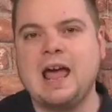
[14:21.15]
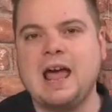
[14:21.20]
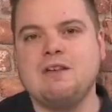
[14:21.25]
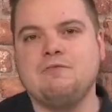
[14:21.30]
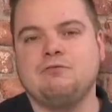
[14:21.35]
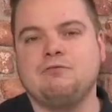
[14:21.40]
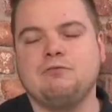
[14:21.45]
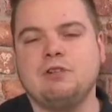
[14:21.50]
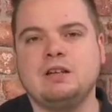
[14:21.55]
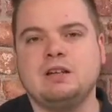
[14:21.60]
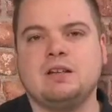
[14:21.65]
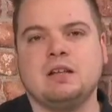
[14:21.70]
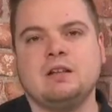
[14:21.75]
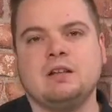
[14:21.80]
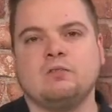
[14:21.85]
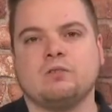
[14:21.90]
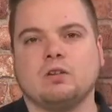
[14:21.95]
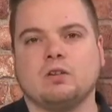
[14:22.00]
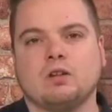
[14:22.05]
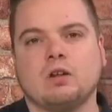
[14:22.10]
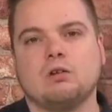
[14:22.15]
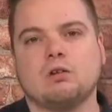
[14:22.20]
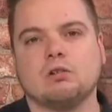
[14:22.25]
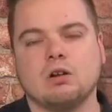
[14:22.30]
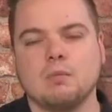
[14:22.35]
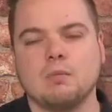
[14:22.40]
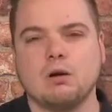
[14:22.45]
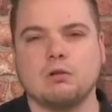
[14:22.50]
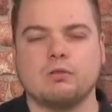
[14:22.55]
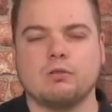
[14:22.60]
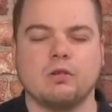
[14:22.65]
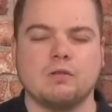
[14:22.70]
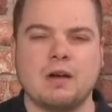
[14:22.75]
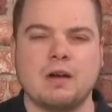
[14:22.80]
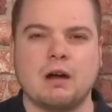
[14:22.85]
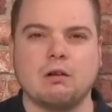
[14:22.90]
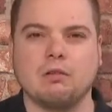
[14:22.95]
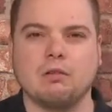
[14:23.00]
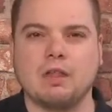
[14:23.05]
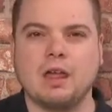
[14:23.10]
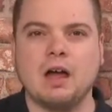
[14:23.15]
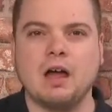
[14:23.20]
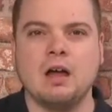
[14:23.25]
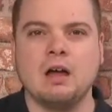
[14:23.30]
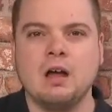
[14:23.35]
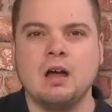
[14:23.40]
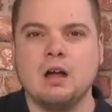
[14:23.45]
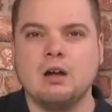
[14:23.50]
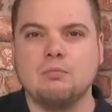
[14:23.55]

every diesel locomotive out there